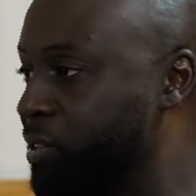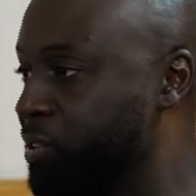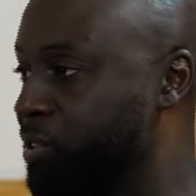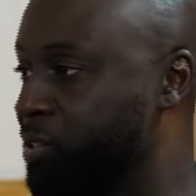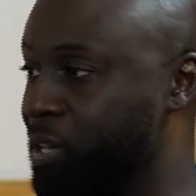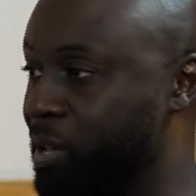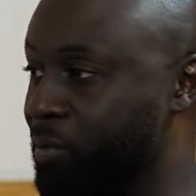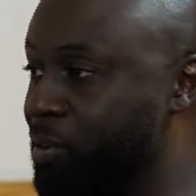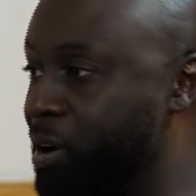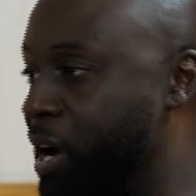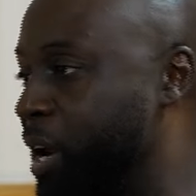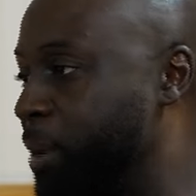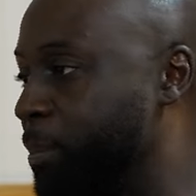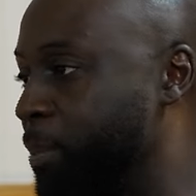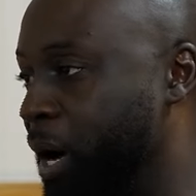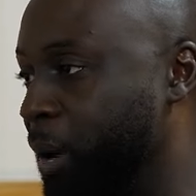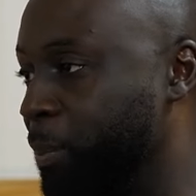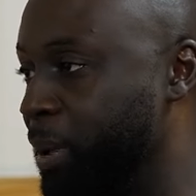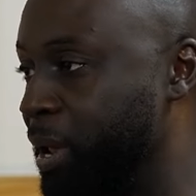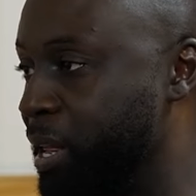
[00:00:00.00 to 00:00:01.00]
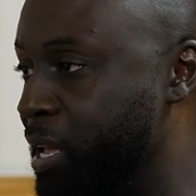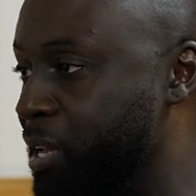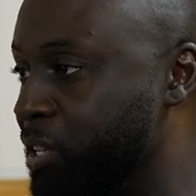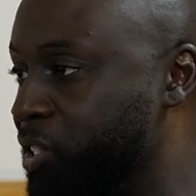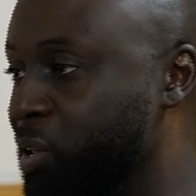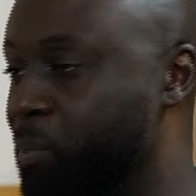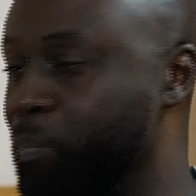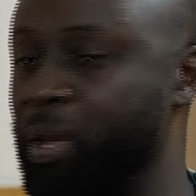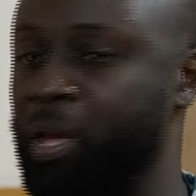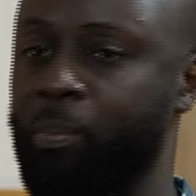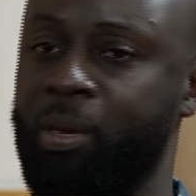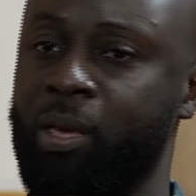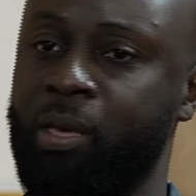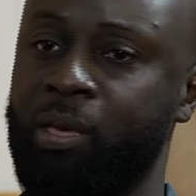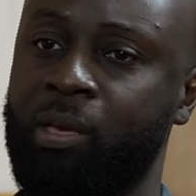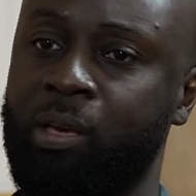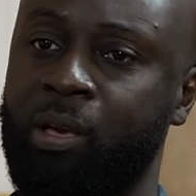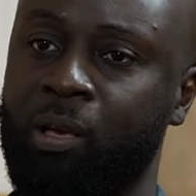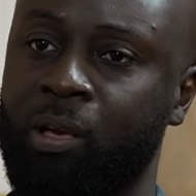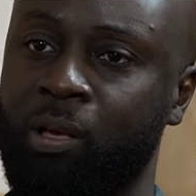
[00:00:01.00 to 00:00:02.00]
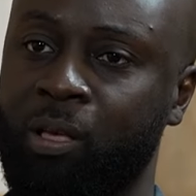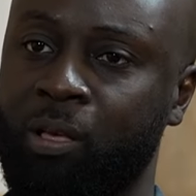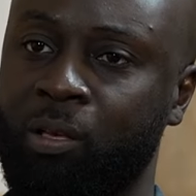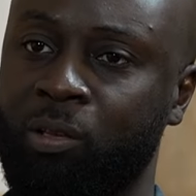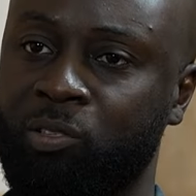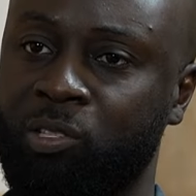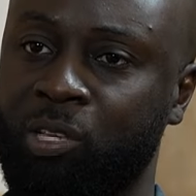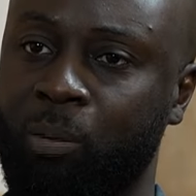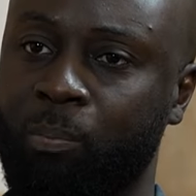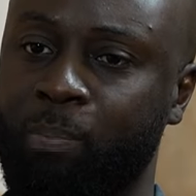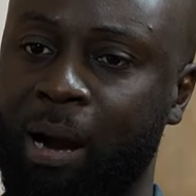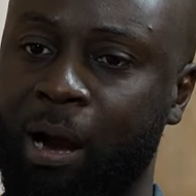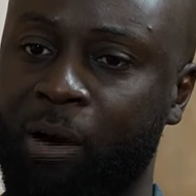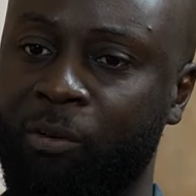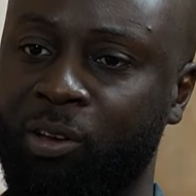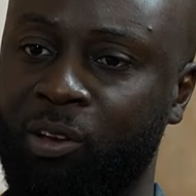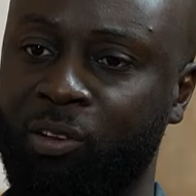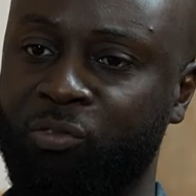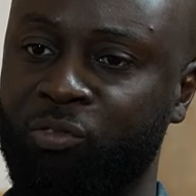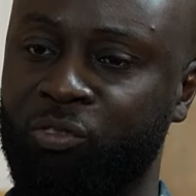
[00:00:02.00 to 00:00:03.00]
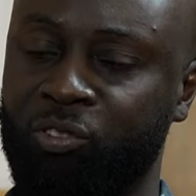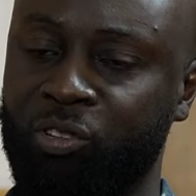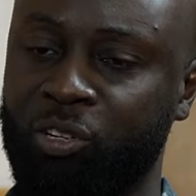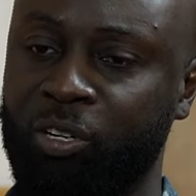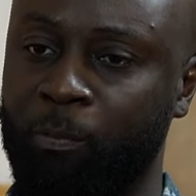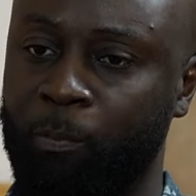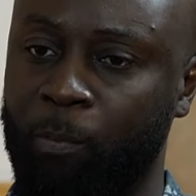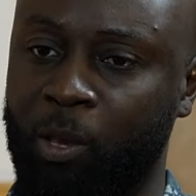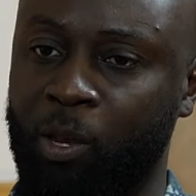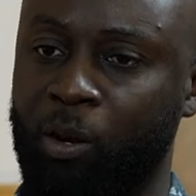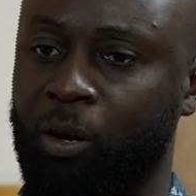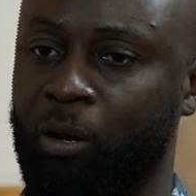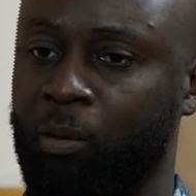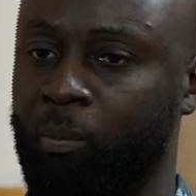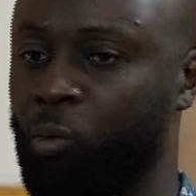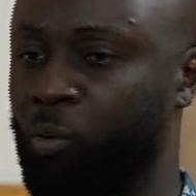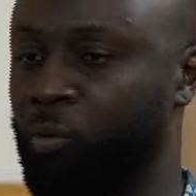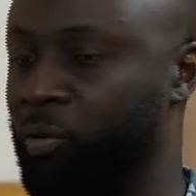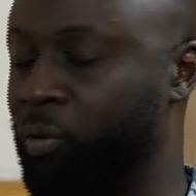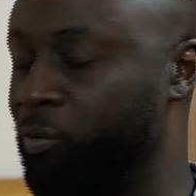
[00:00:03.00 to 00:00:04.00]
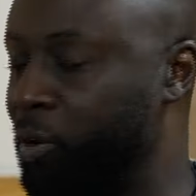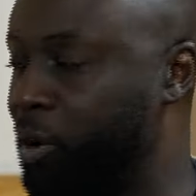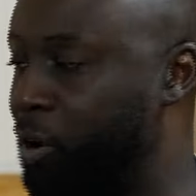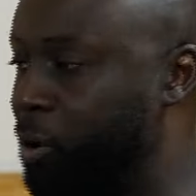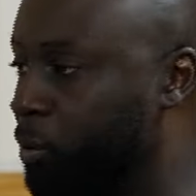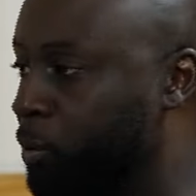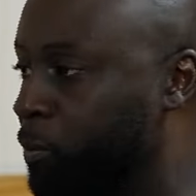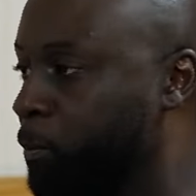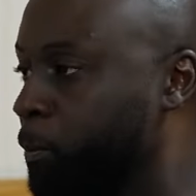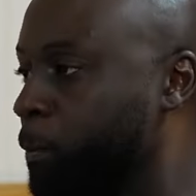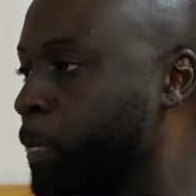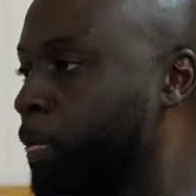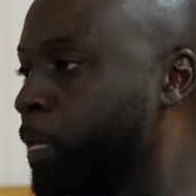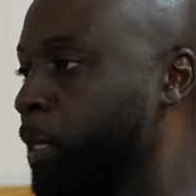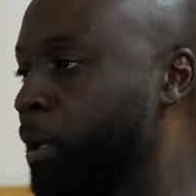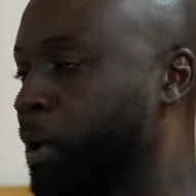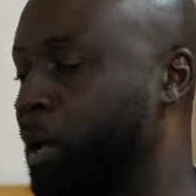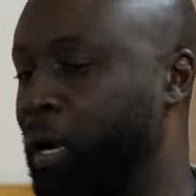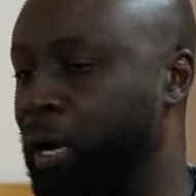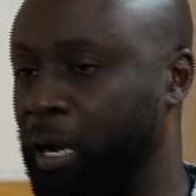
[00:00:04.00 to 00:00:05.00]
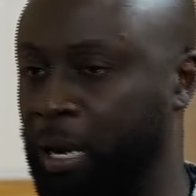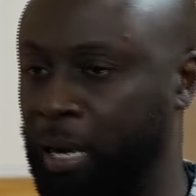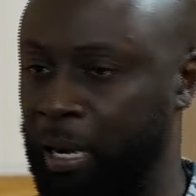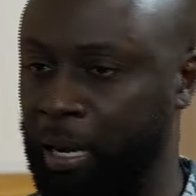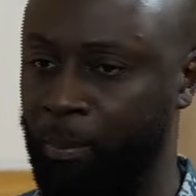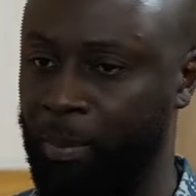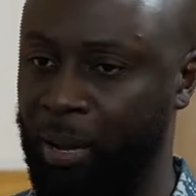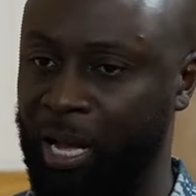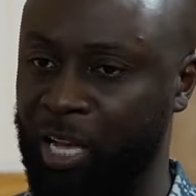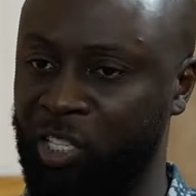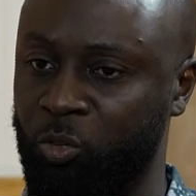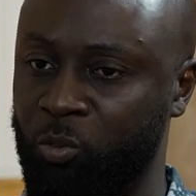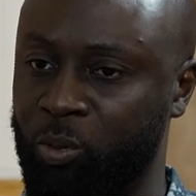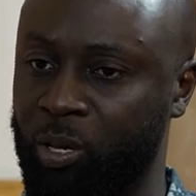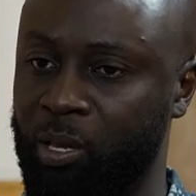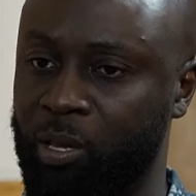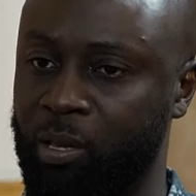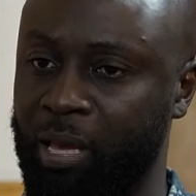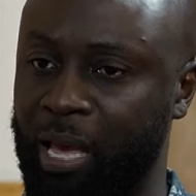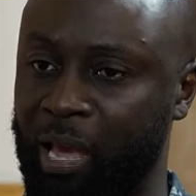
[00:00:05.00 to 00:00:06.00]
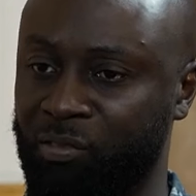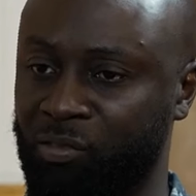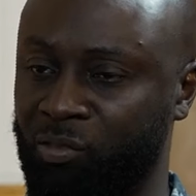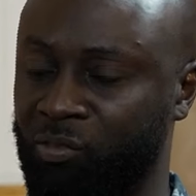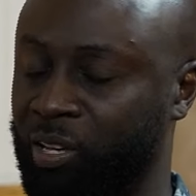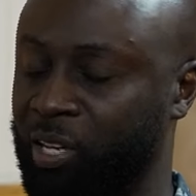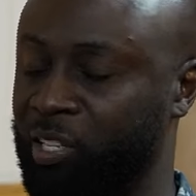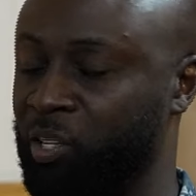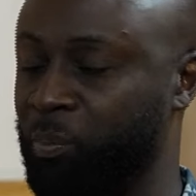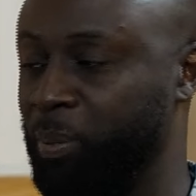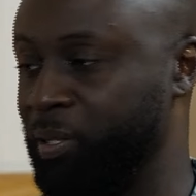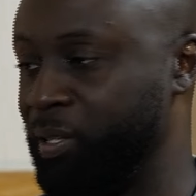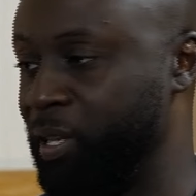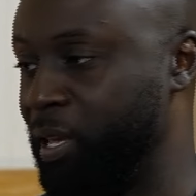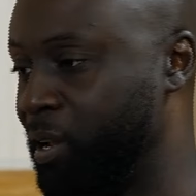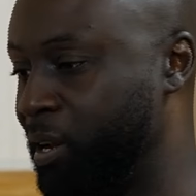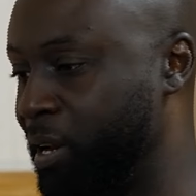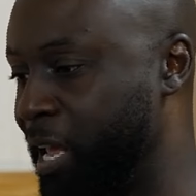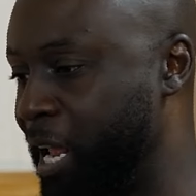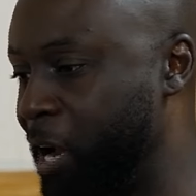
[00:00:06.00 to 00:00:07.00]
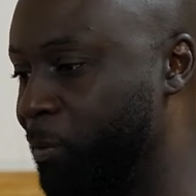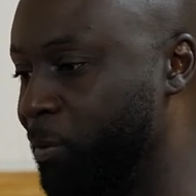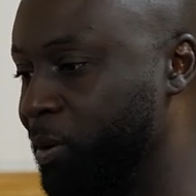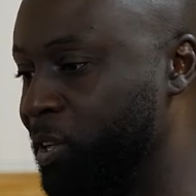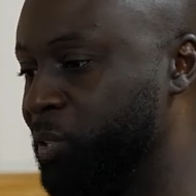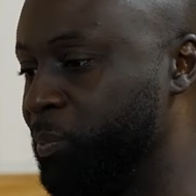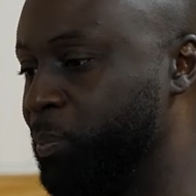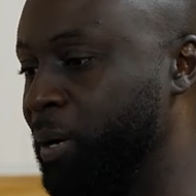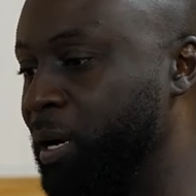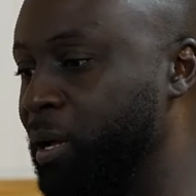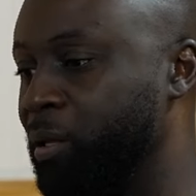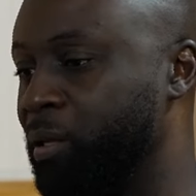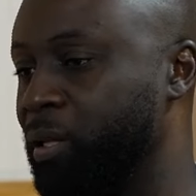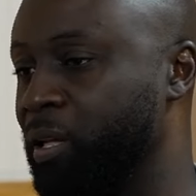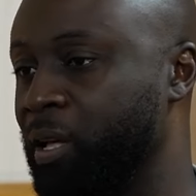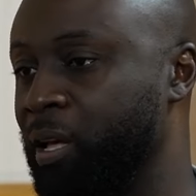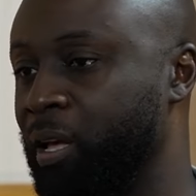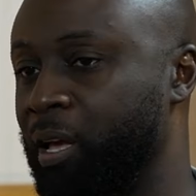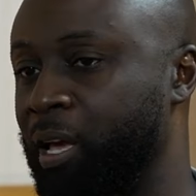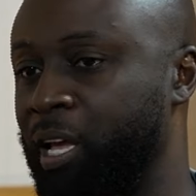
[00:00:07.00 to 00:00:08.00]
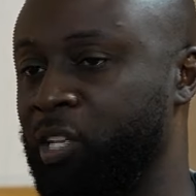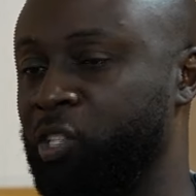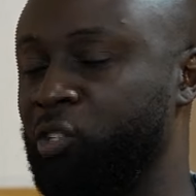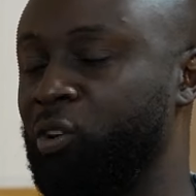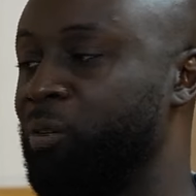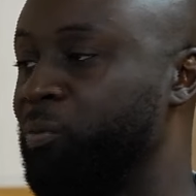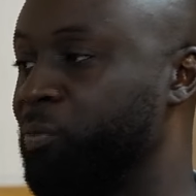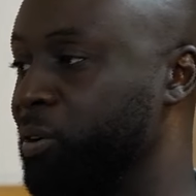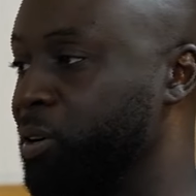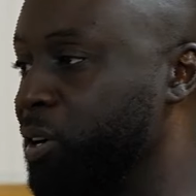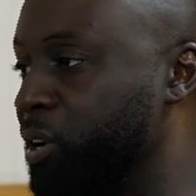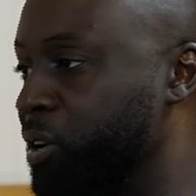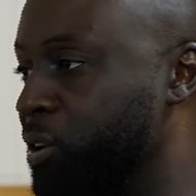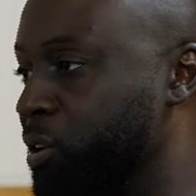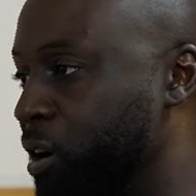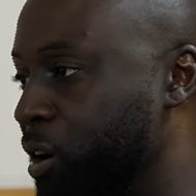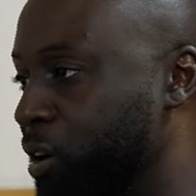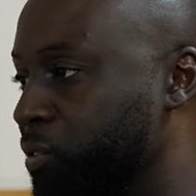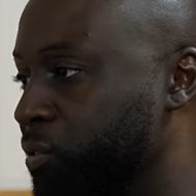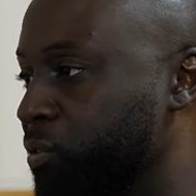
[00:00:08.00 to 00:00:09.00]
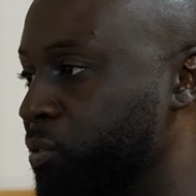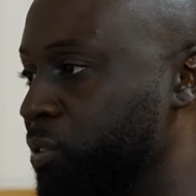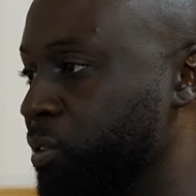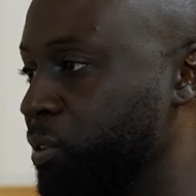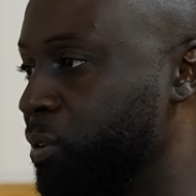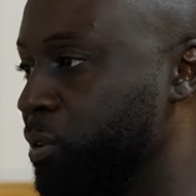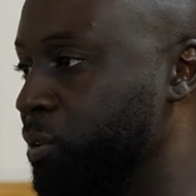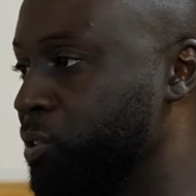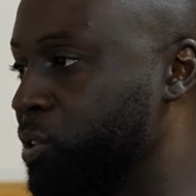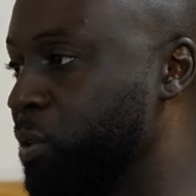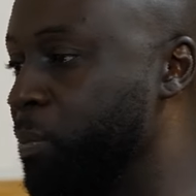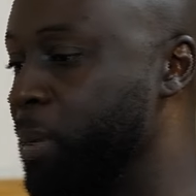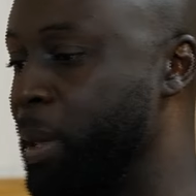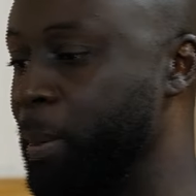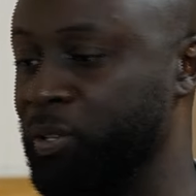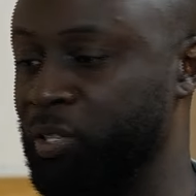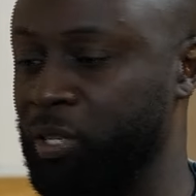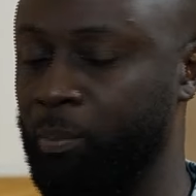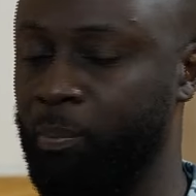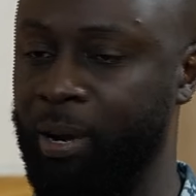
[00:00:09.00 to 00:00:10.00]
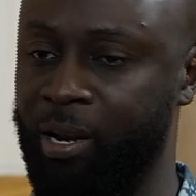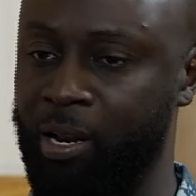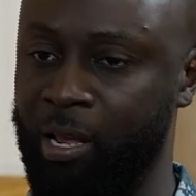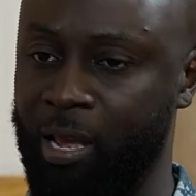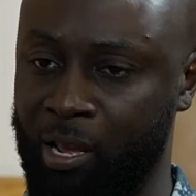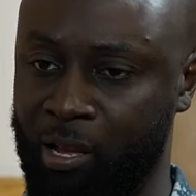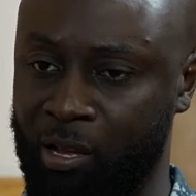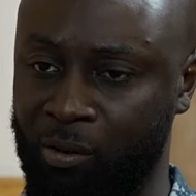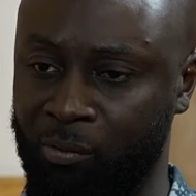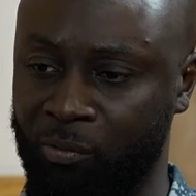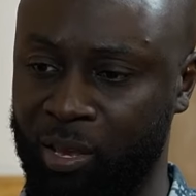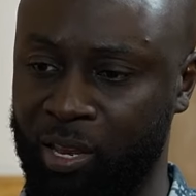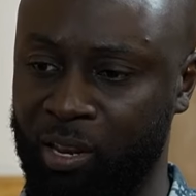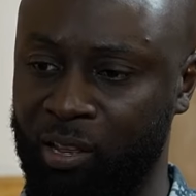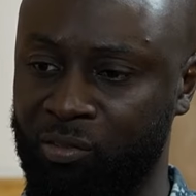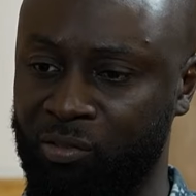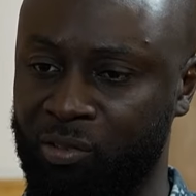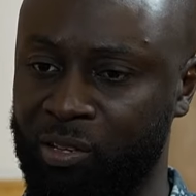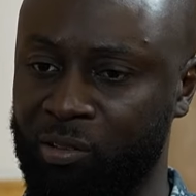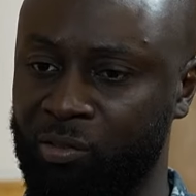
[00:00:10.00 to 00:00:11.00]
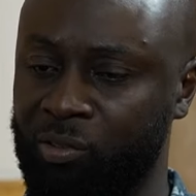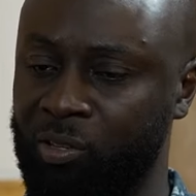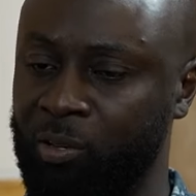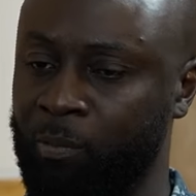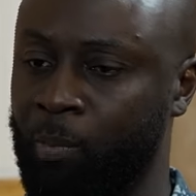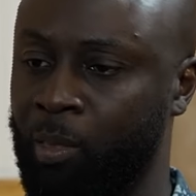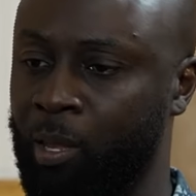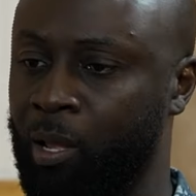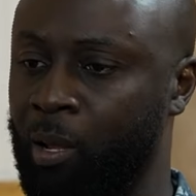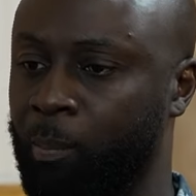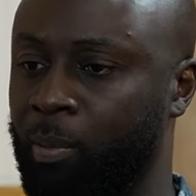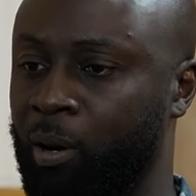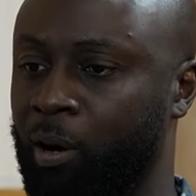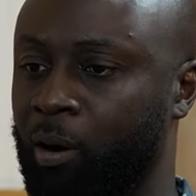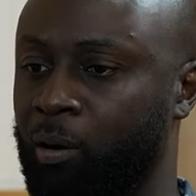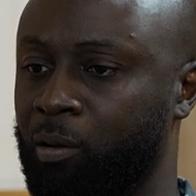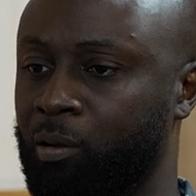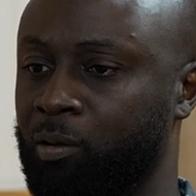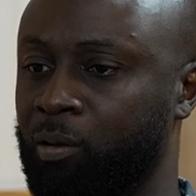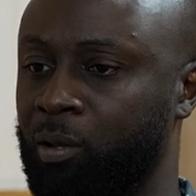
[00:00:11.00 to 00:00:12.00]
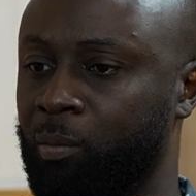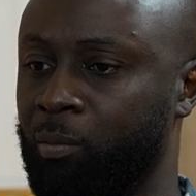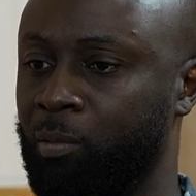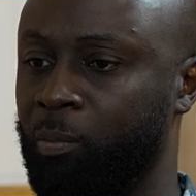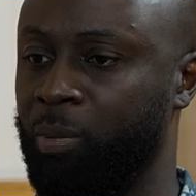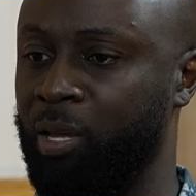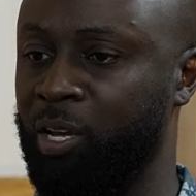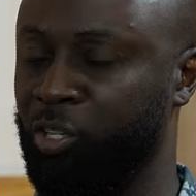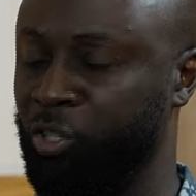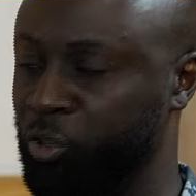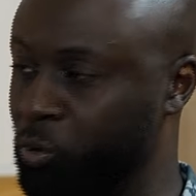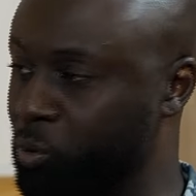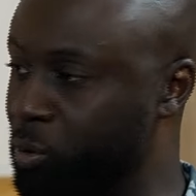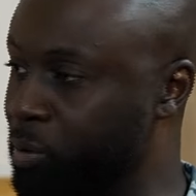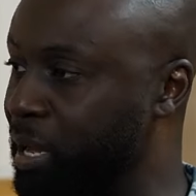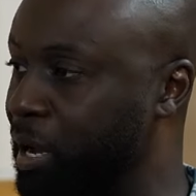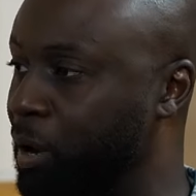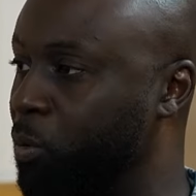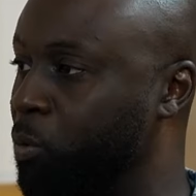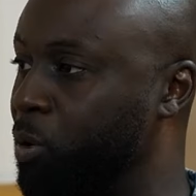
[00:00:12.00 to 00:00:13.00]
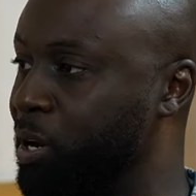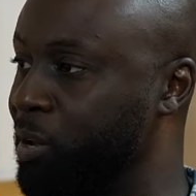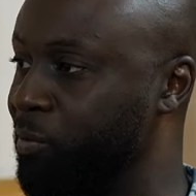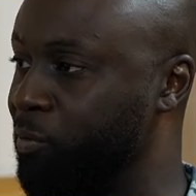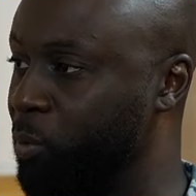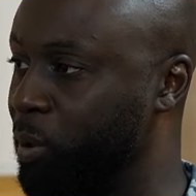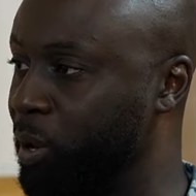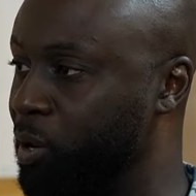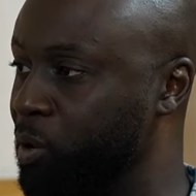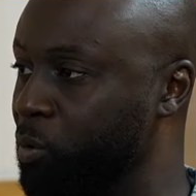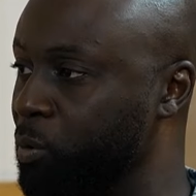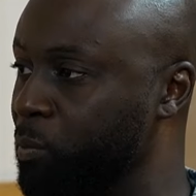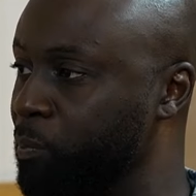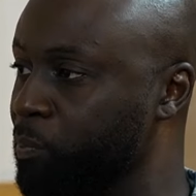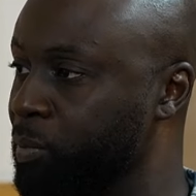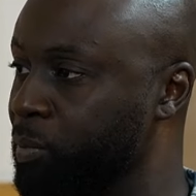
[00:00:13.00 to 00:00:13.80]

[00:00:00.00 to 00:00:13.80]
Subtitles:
safeguarding Barbadians. It may be some barriers to, you know, moving around as we exercise in particular areas, but it is all for a good cause. So maybe some minor inconveniences, but be assured that whatever we do